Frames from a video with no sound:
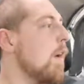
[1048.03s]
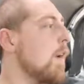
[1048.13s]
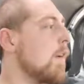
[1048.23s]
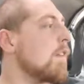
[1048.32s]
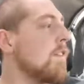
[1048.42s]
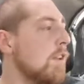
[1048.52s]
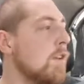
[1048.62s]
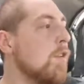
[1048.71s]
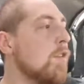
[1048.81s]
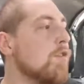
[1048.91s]
continue
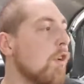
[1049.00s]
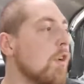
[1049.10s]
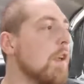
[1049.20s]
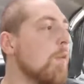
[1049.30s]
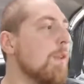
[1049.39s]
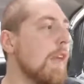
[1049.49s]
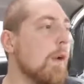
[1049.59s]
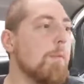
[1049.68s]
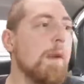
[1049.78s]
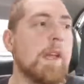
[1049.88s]
your journey
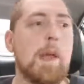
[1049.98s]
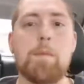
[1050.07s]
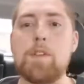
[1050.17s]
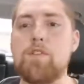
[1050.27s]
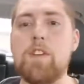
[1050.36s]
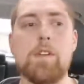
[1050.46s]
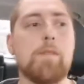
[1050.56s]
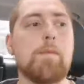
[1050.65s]
without being able to cheat.